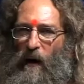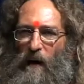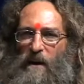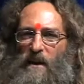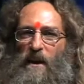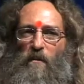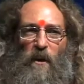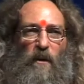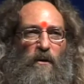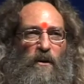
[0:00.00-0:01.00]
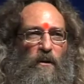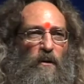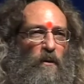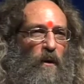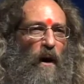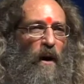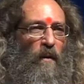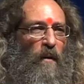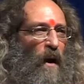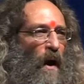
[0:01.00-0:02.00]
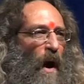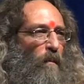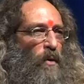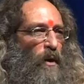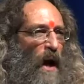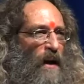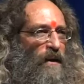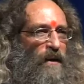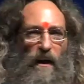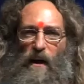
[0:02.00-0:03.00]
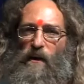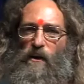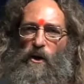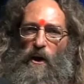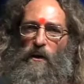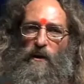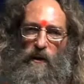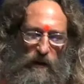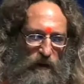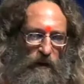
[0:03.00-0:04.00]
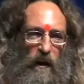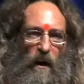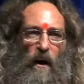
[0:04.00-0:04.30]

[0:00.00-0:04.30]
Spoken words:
similar to a plastic Jesus